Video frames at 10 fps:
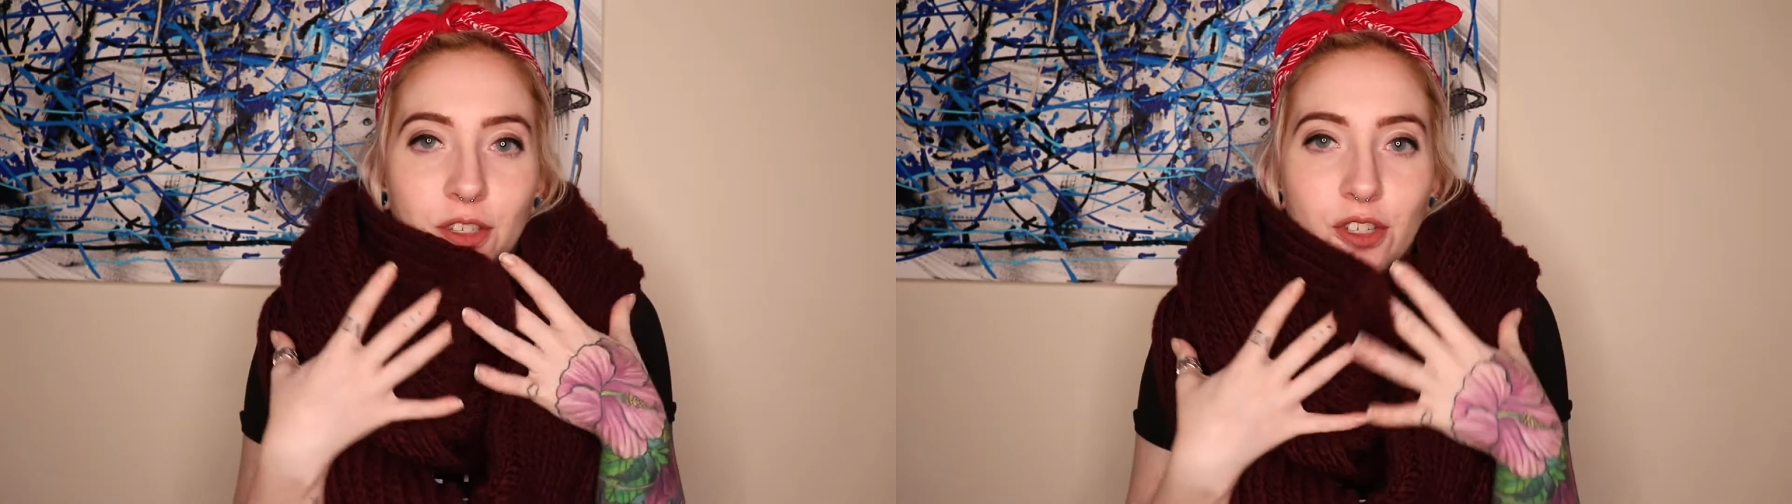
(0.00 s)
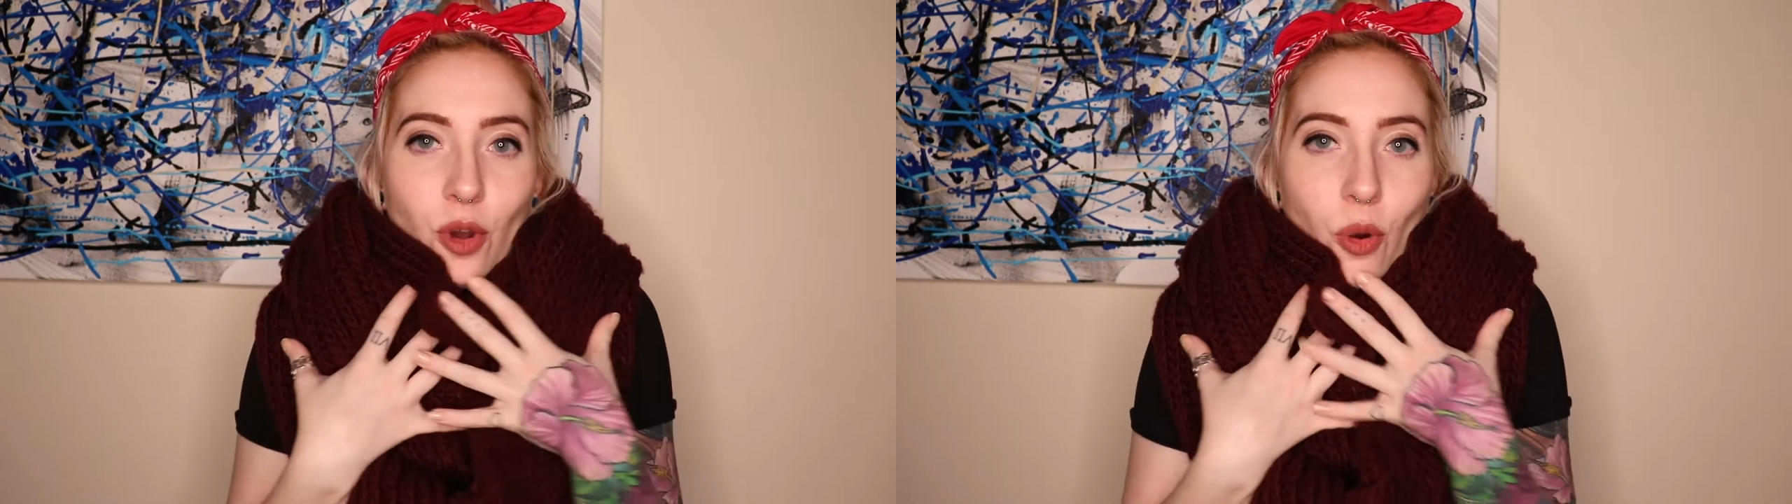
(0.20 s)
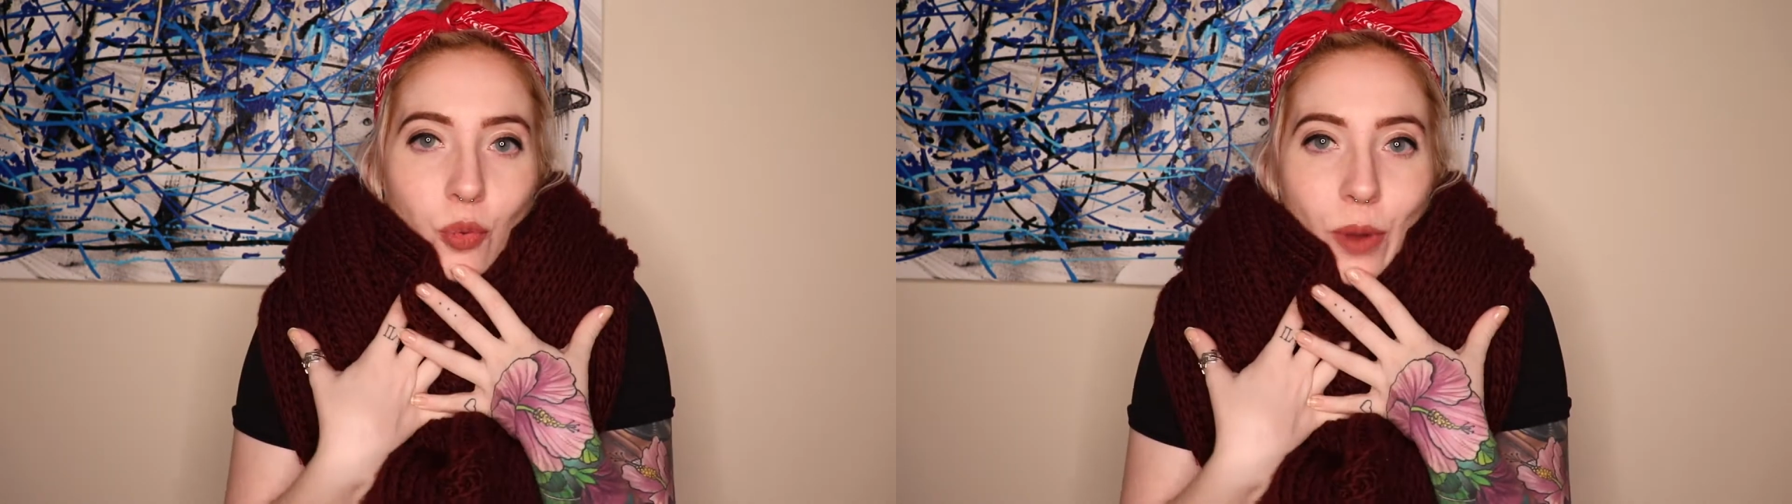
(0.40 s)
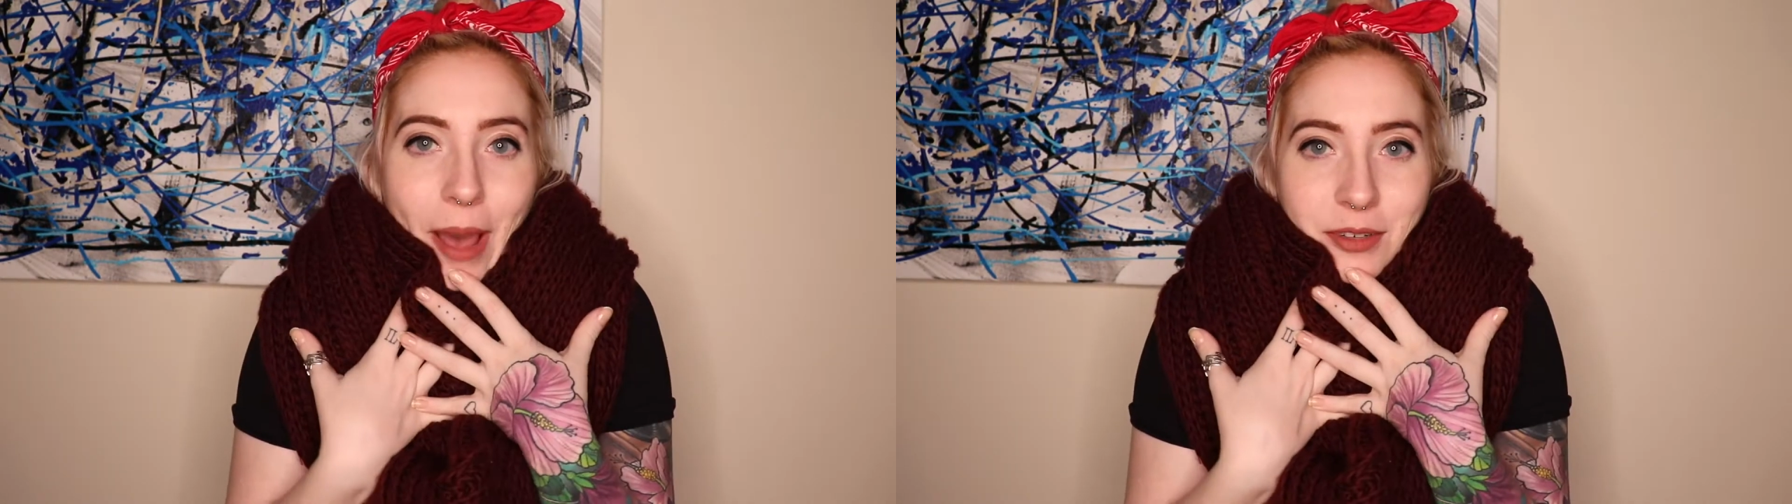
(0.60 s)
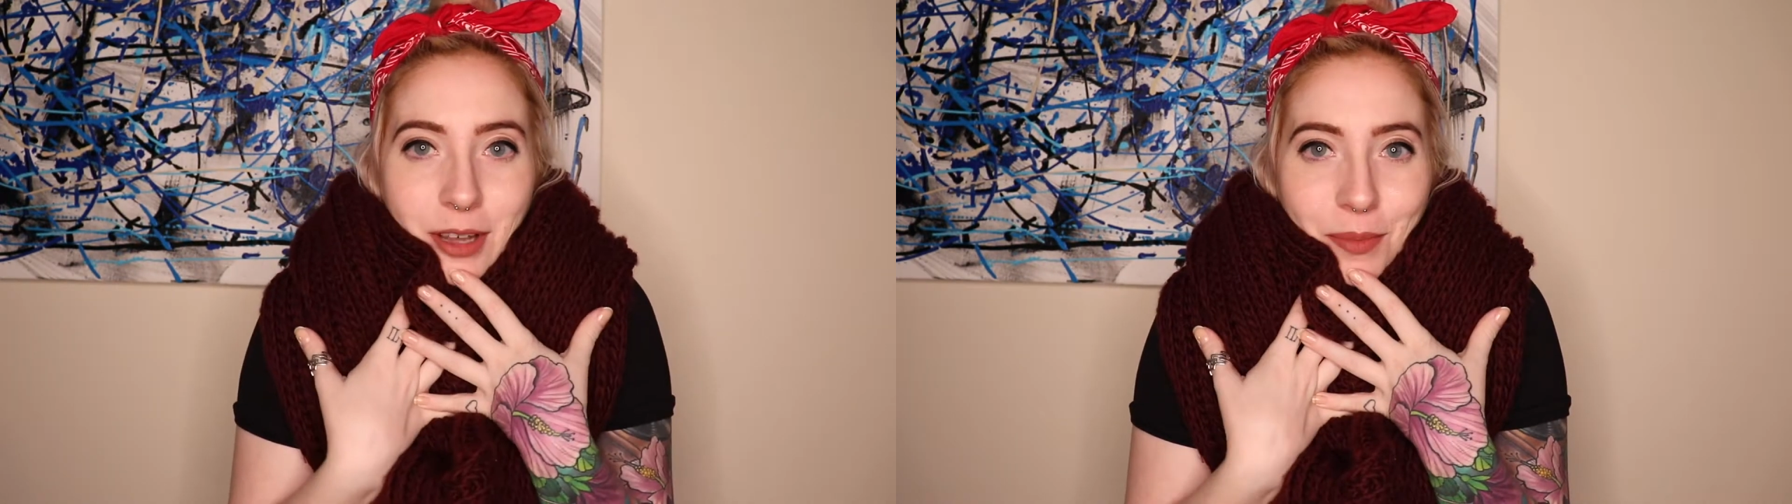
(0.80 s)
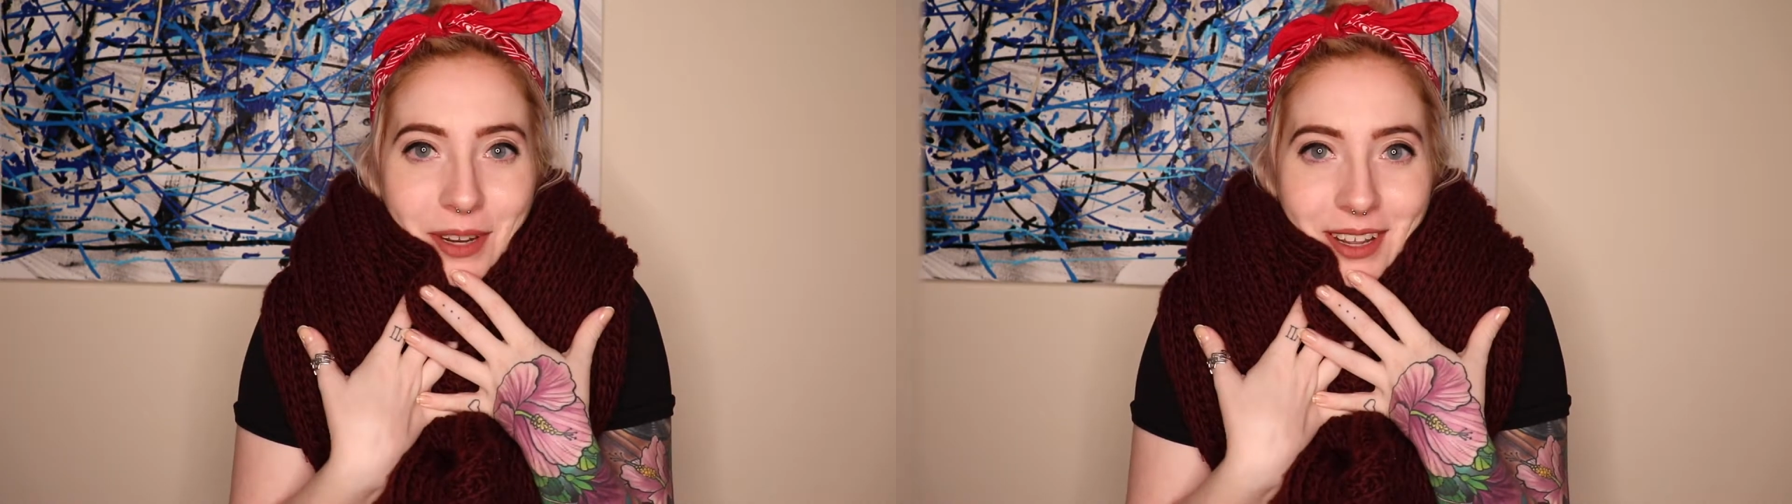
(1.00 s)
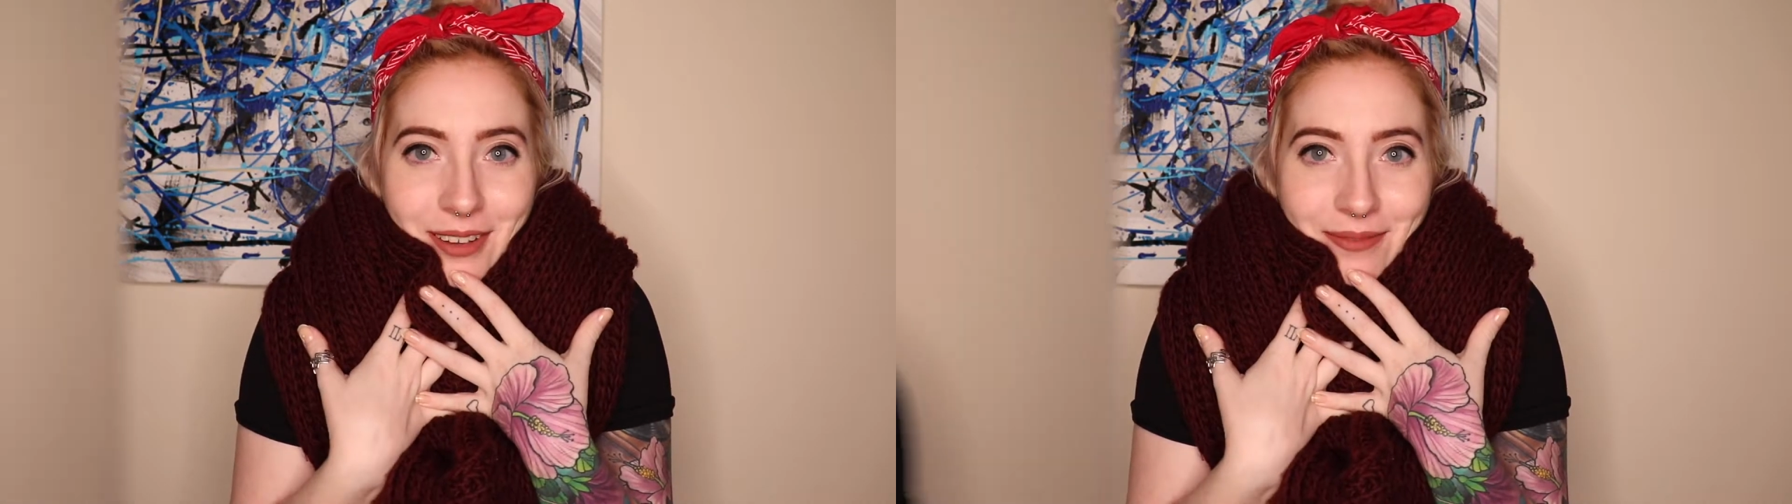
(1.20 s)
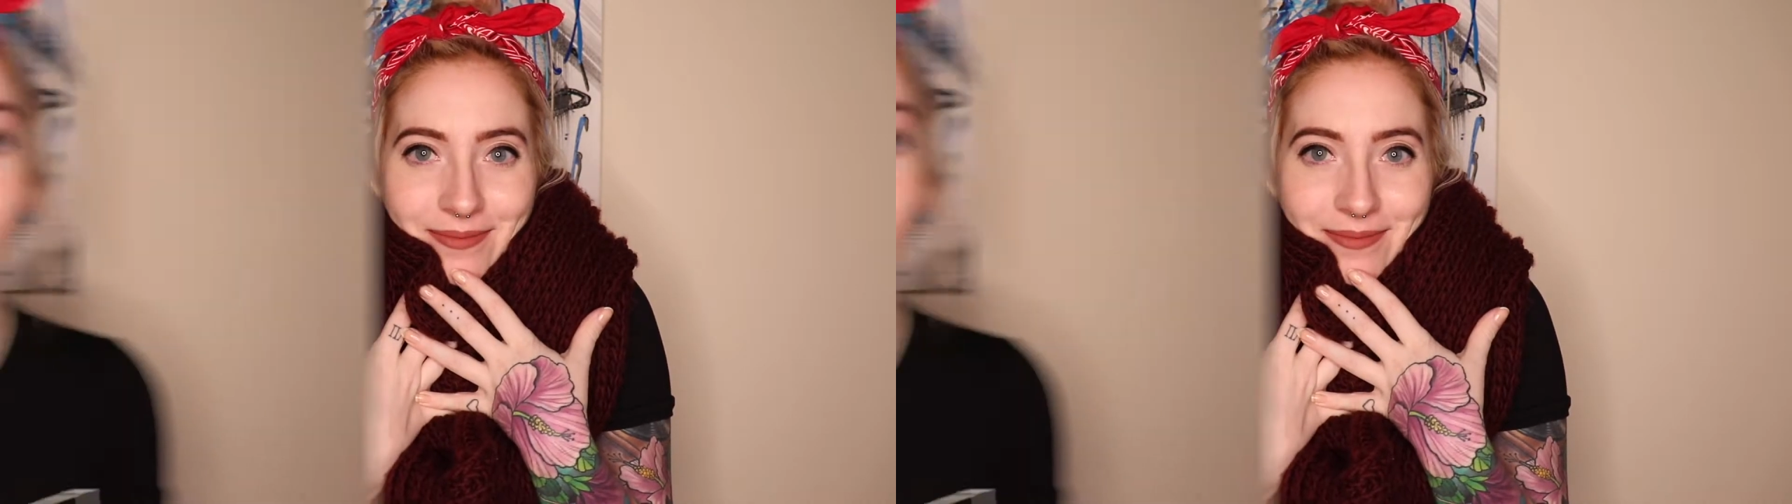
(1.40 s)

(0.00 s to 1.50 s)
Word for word: so wrapped up in it.